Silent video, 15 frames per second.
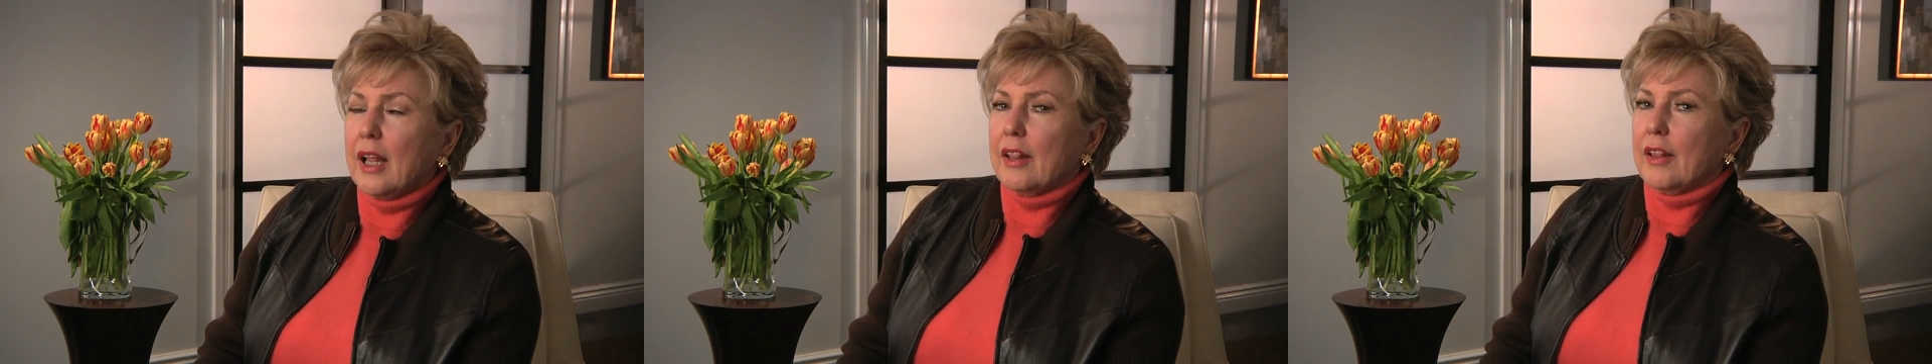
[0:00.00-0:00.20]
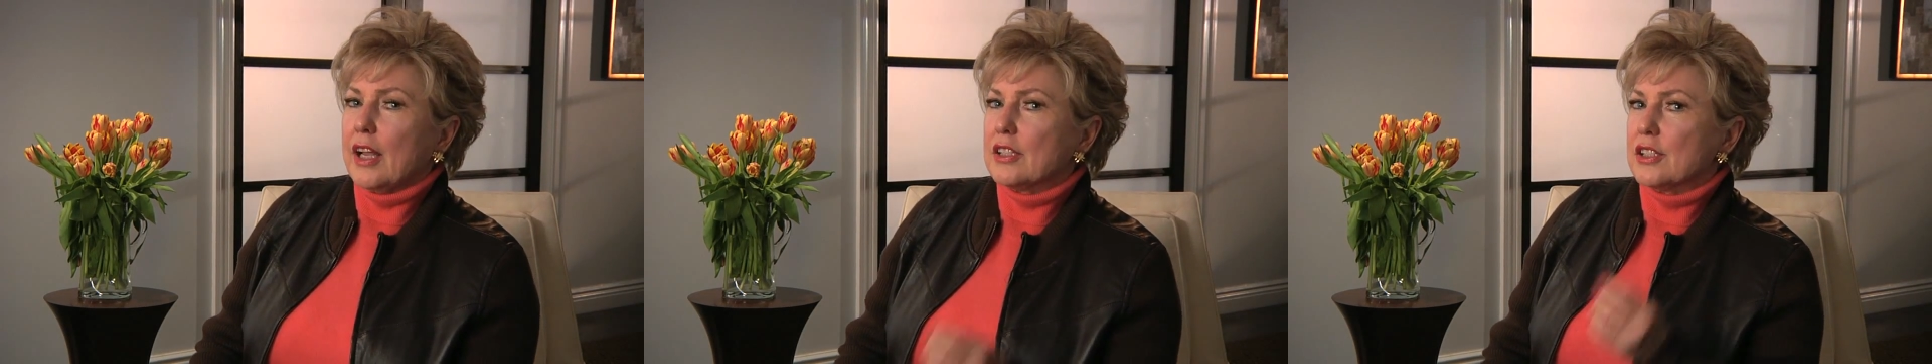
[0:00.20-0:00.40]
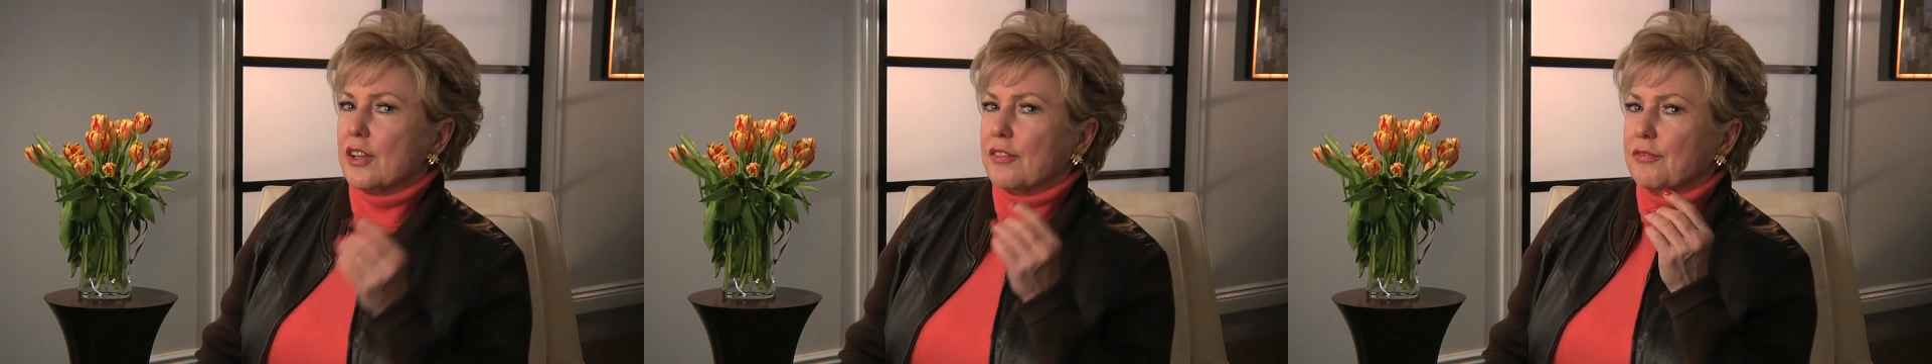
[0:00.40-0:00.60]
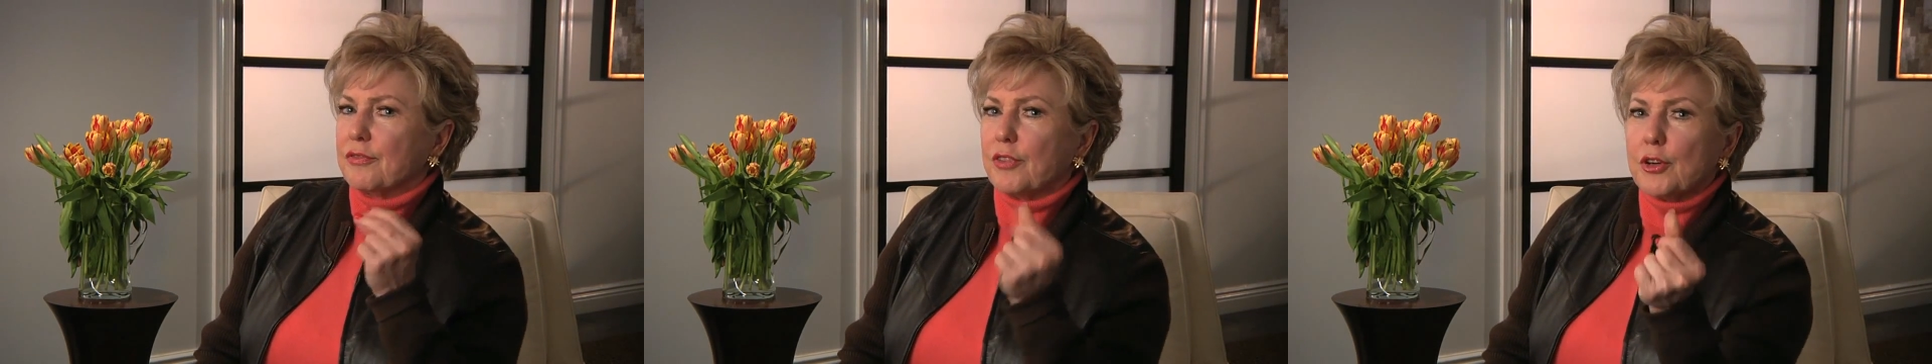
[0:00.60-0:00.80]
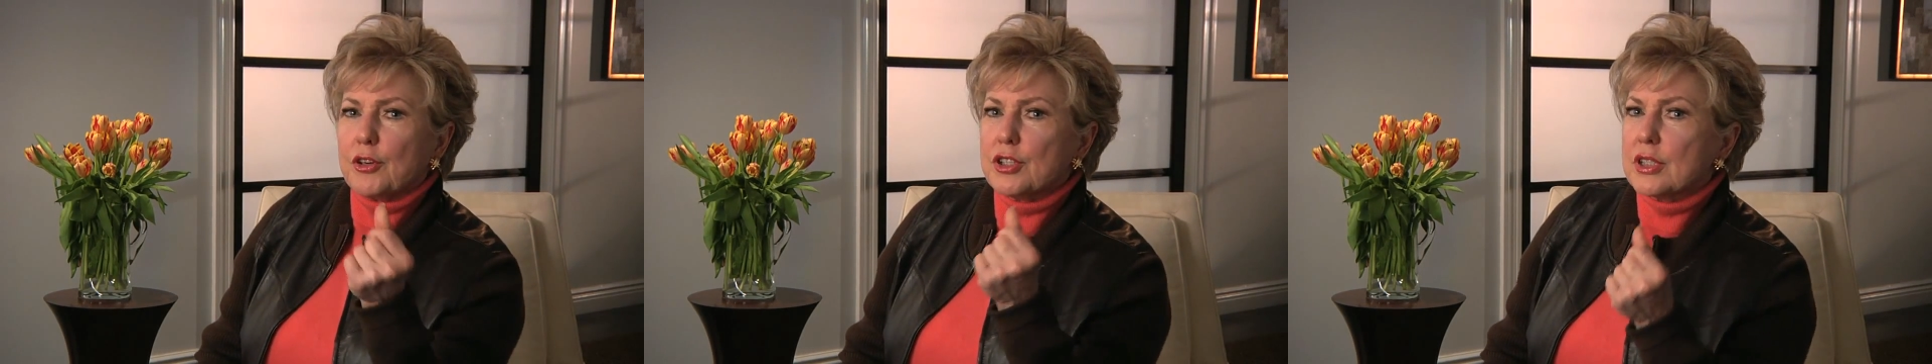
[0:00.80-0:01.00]
that's the
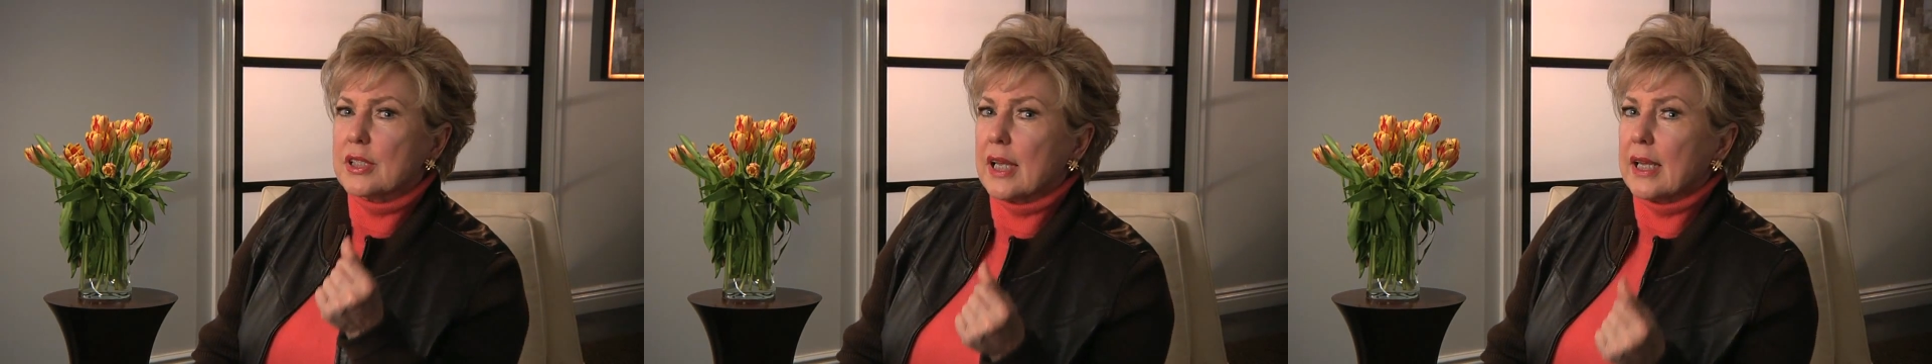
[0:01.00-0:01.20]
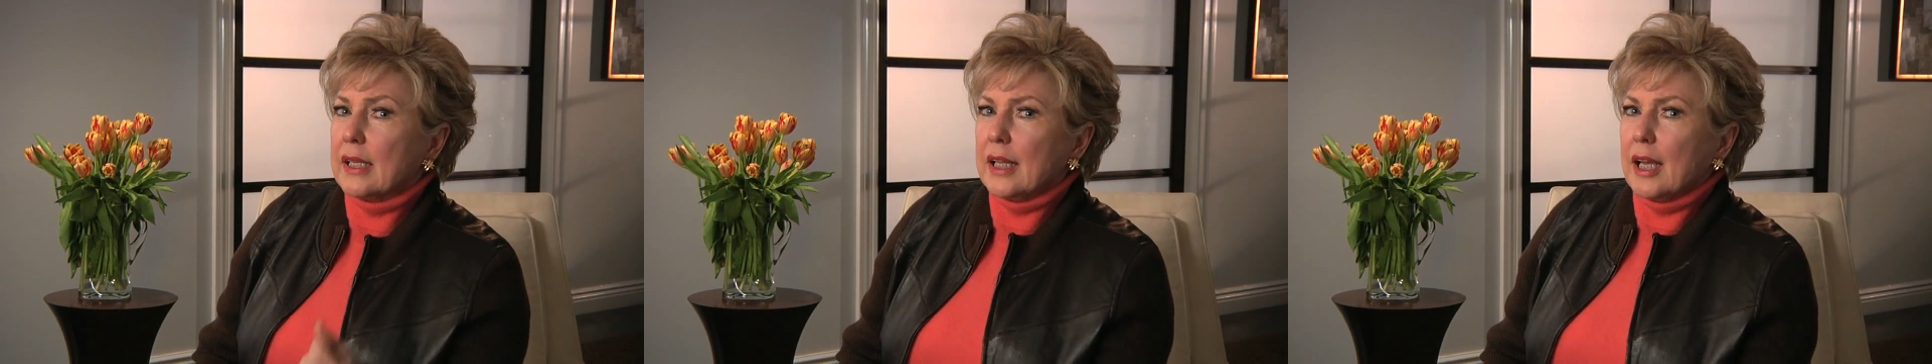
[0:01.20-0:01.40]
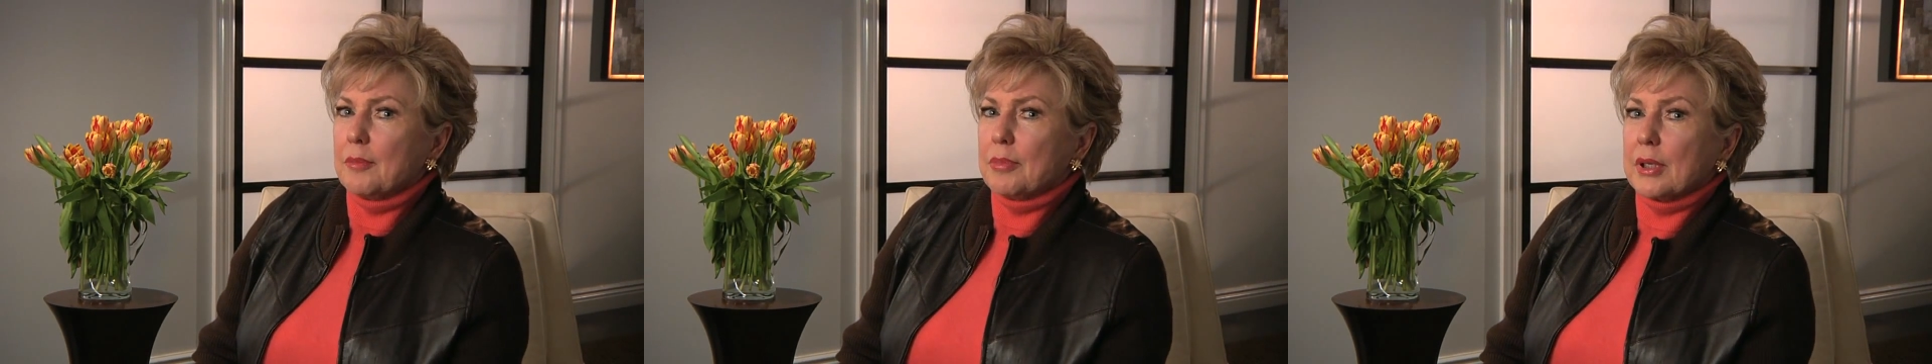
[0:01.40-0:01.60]
first thing that